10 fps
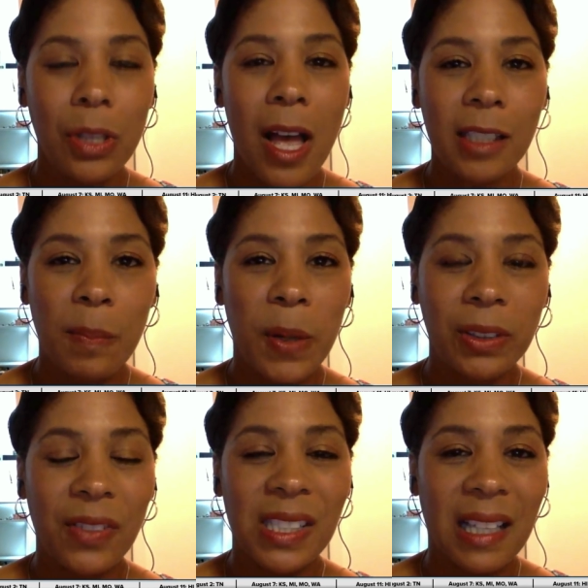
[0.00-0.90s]
who lost
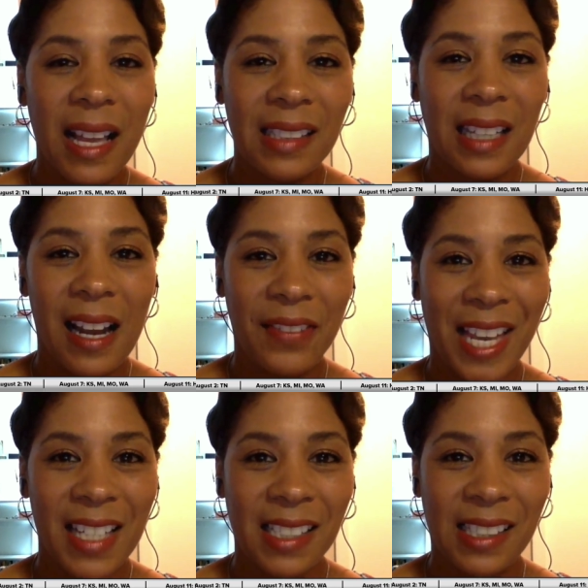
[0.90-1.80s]
both of his legs in
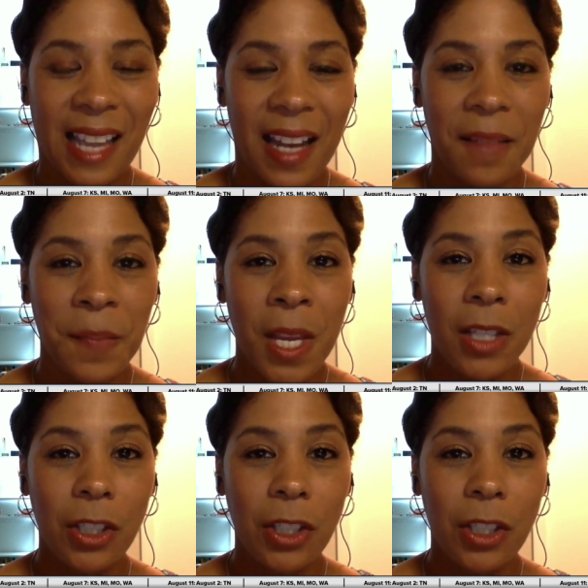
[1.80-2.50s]
Afghanistan.